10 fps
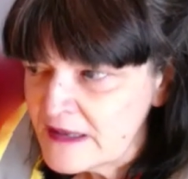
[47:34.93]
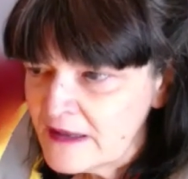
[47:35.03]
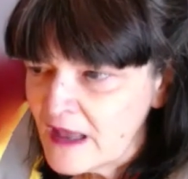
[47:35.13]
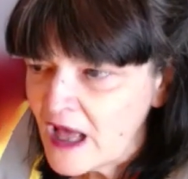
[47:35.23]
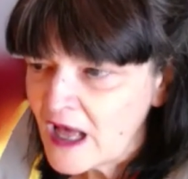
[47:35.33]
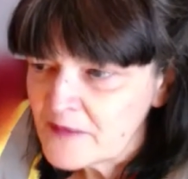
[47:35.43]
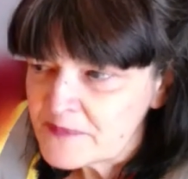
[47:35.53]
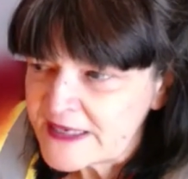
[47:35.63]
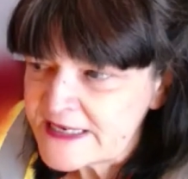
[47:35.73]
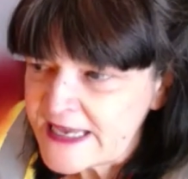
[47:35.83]

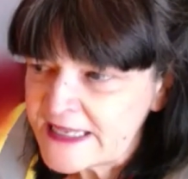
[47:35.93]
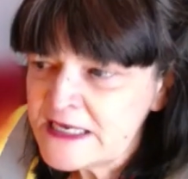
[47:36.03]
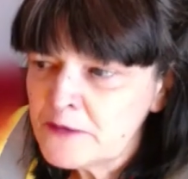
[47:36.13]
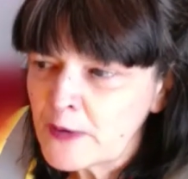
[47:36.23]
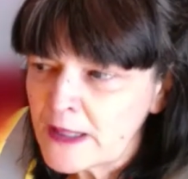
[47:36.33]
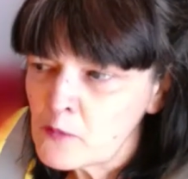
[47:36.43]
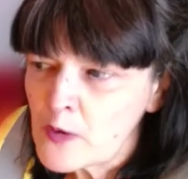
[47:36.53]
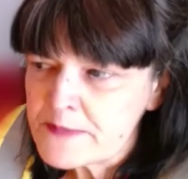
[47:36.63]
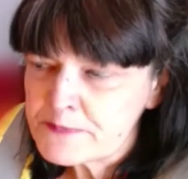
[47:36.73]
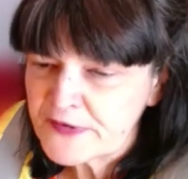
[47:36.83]
and any
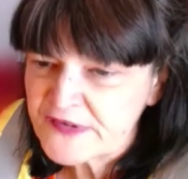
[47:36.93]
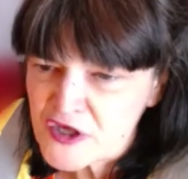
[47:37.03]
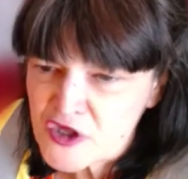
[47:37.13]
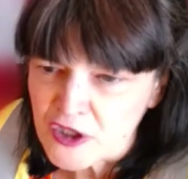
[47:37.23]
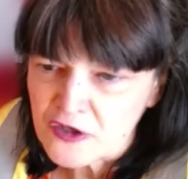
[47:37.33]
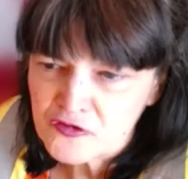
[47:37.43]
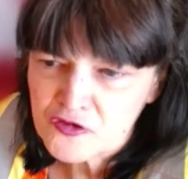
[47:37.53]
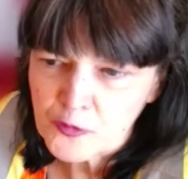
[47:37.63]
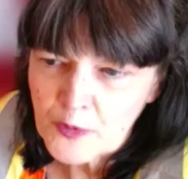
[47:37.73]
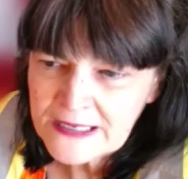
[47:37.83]
railway position
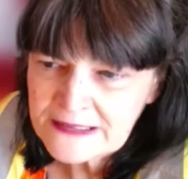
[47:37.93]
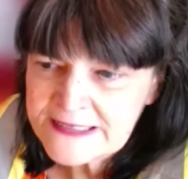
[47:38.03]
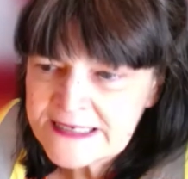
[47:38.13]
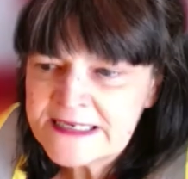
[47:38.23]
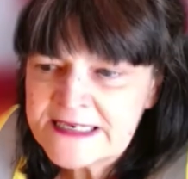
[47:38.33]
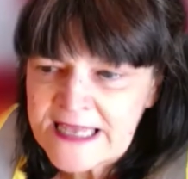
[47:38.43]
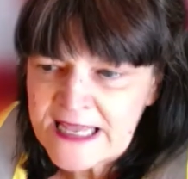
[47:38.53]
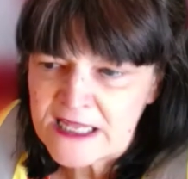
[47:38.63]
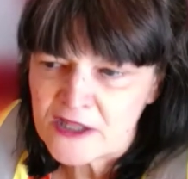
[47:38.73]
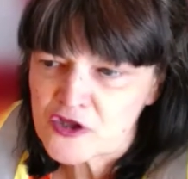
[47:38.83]
directly
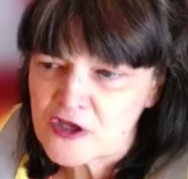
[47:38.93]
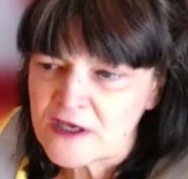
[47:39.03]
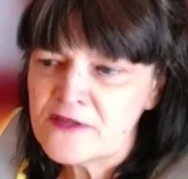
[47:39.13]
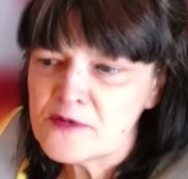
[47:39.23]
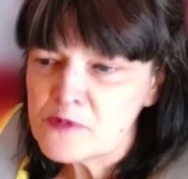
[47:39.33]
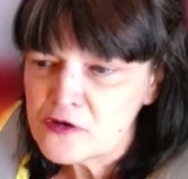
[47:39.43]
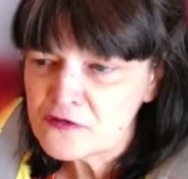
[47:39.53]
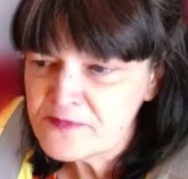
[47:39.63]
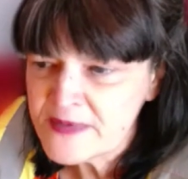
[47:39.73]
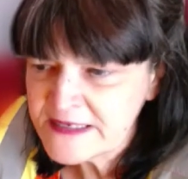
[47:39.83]
engaged in the
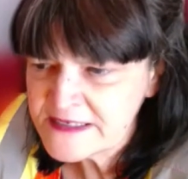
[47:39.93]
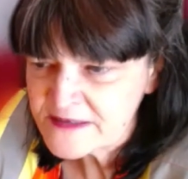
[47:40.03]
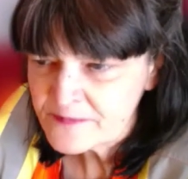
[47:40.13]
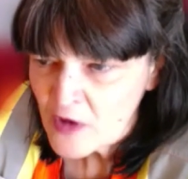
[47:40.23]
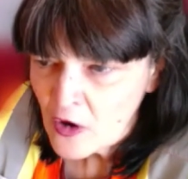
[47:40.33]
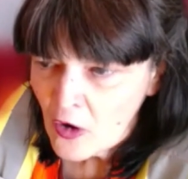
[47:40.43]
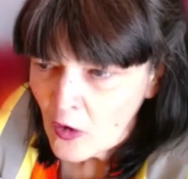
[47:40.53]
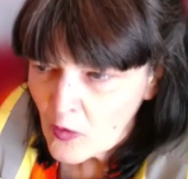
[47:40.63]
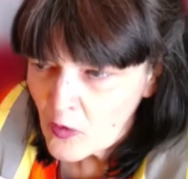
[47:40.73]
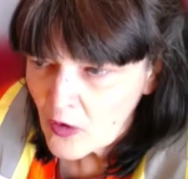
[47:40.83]
movement
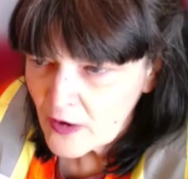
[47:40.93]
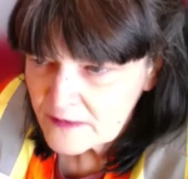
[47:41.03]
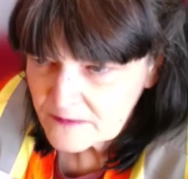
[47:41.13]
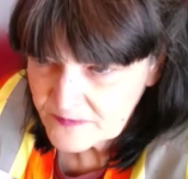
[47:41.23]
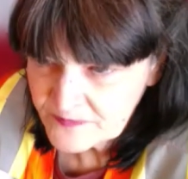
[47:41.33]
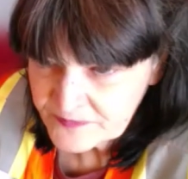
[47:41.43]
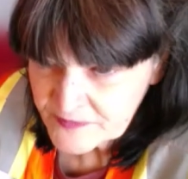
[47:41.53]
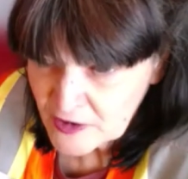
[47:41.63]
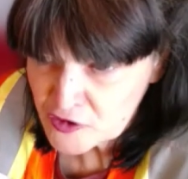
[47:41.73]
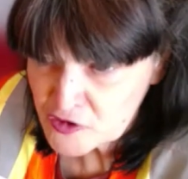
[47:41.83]
or
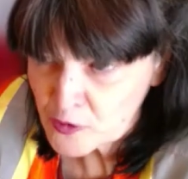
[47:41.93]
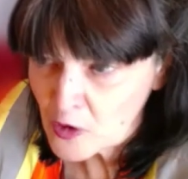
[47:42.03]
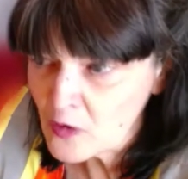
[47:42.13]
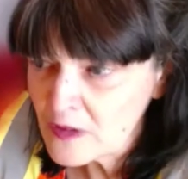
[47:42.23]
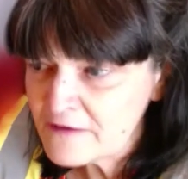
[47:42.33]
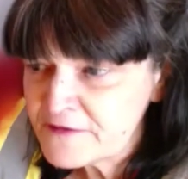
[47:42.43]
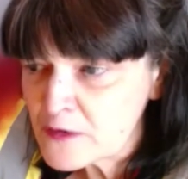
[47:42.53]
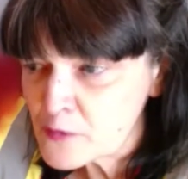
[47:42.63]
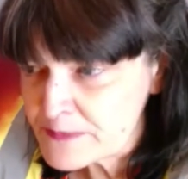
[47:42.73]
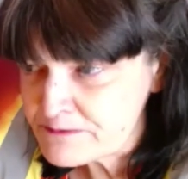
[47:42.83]
control of
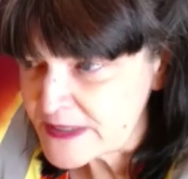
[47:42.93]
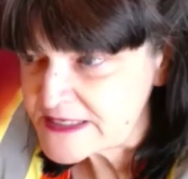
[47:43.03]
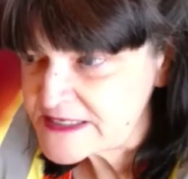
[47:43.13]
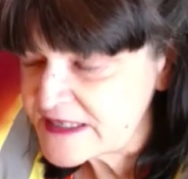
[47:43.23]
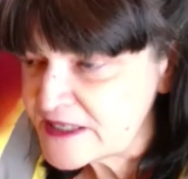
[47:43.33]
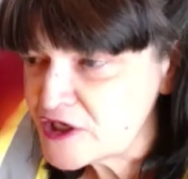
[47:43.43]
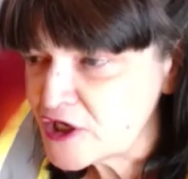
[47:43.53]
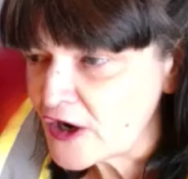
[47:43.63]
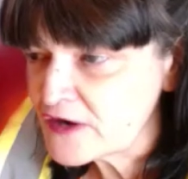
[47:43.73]
equipment in yard